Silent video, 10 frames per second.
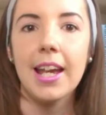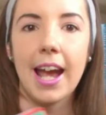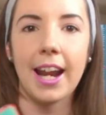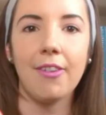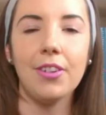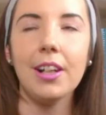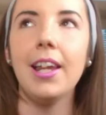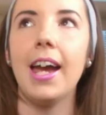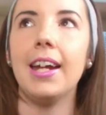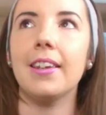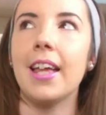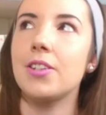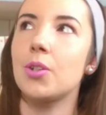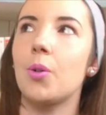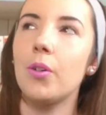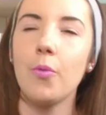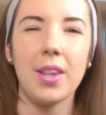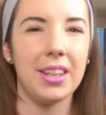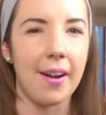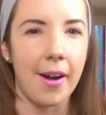And I feel like that's sort of
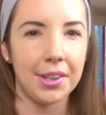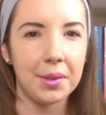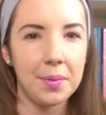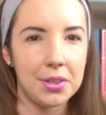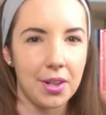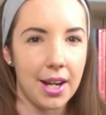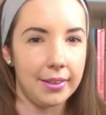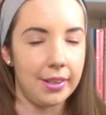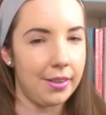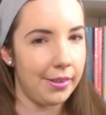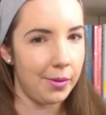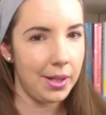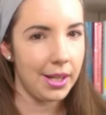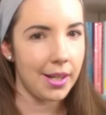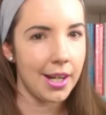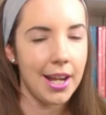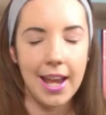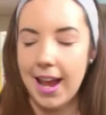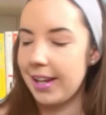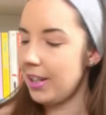what the author was trying to do here,
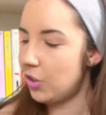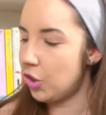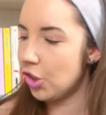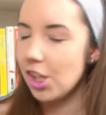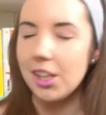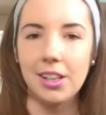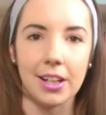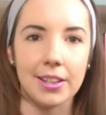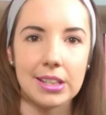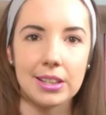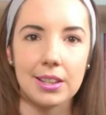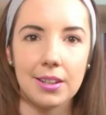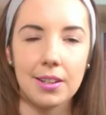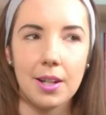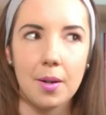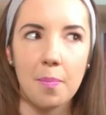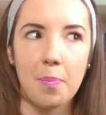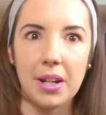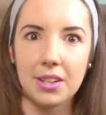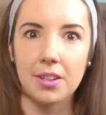and it's genius.
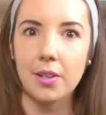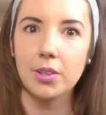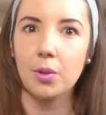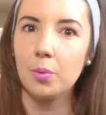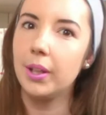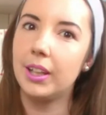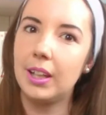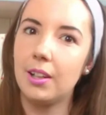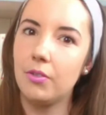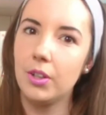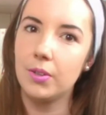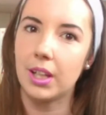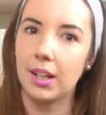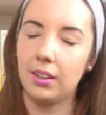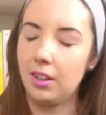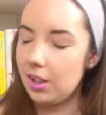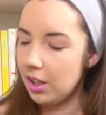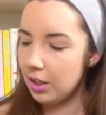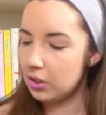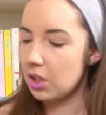But it's also really confusing.
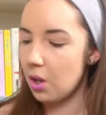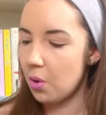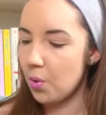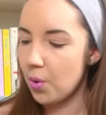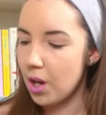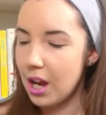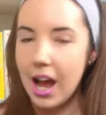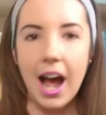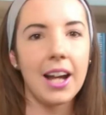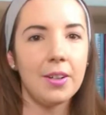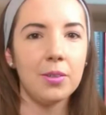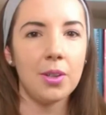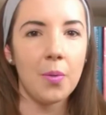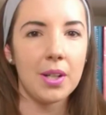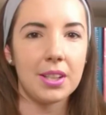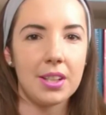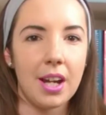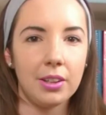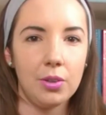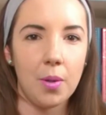So I don't know what to
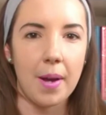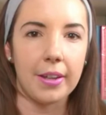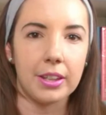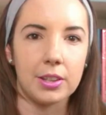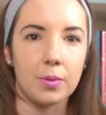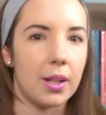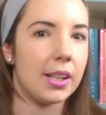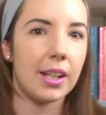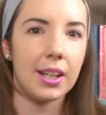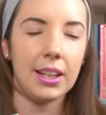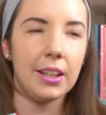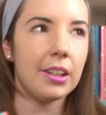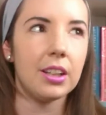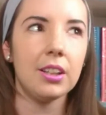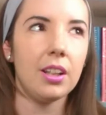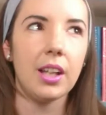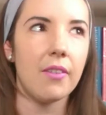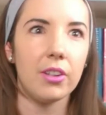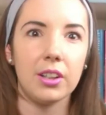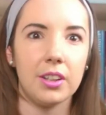tell you about this one. Either you'll
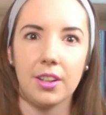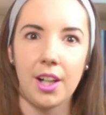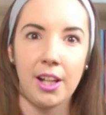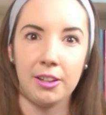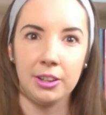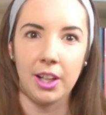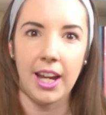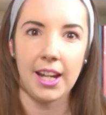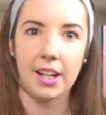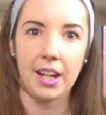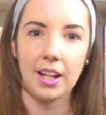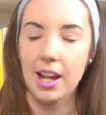love it or you'll hate it.